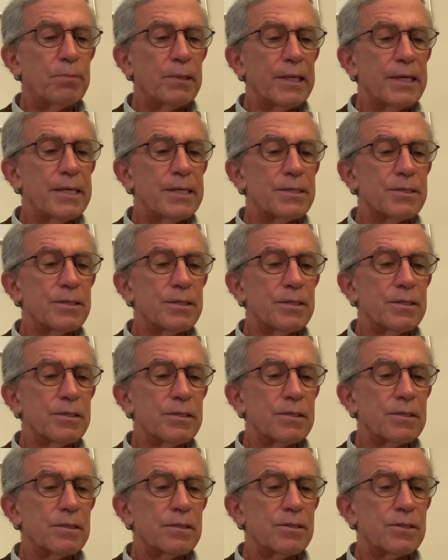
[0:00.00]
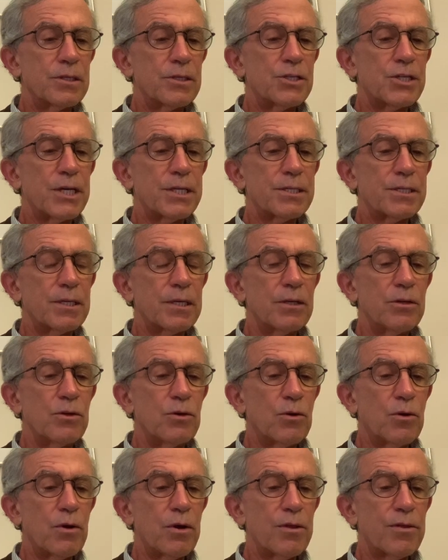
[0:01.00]
blazes suggesting
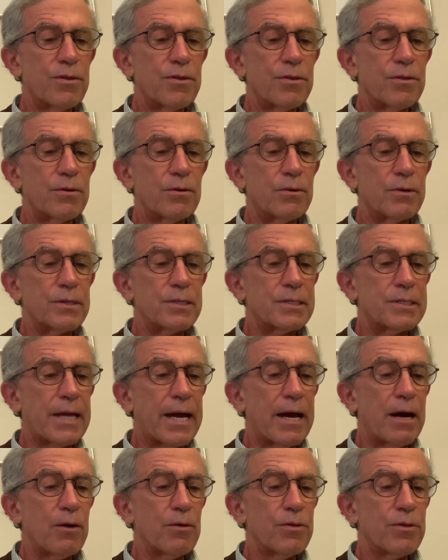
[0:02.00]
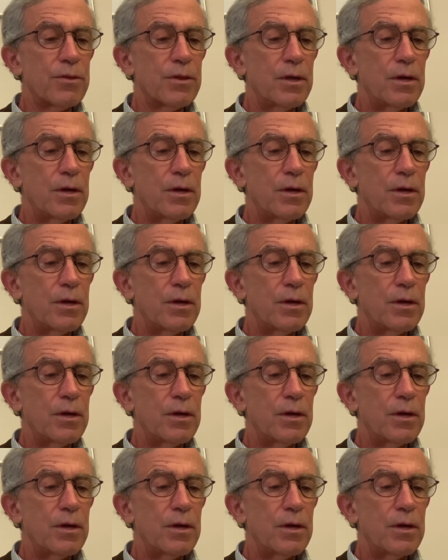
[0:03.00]
north or south,